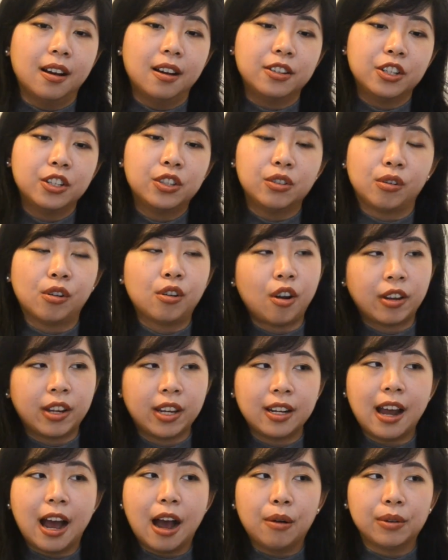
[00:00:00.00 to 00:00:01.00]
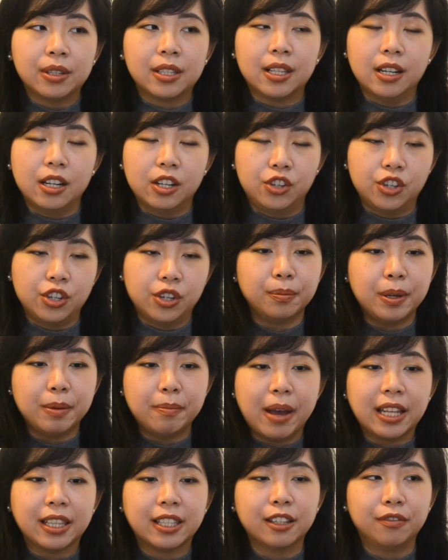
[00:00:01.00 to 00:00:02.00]
just to clock in the hours in the gym, be
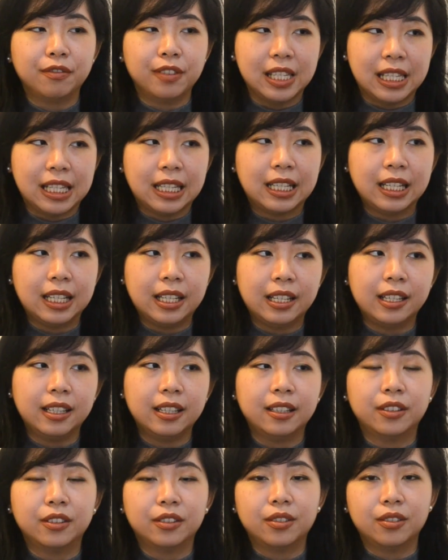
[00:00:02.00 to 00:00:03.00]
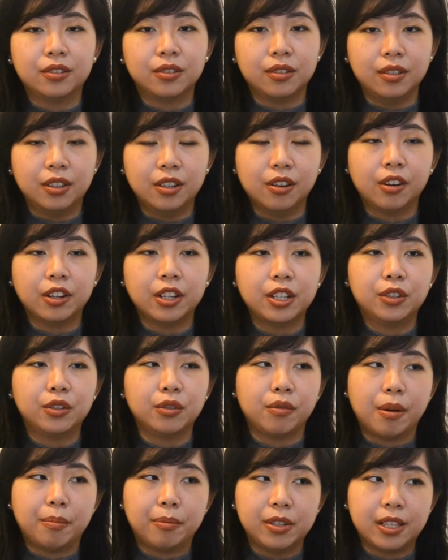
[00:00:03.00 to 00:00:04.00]
better physically in order
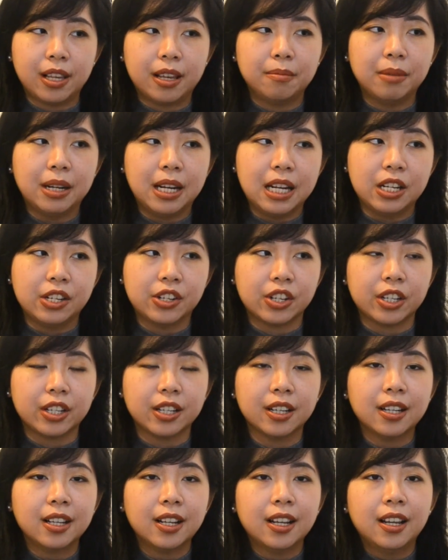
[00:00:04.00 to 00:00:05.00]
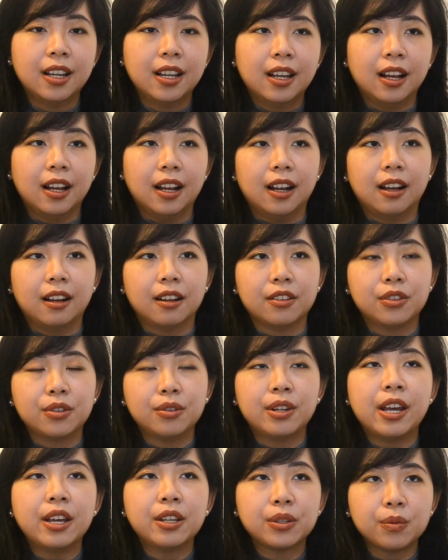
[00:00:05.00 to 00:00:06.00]
to represent Malaysia.
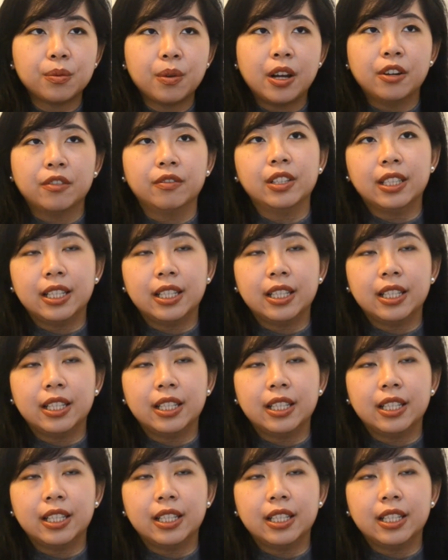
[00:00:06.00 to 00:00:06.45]
So that's one of the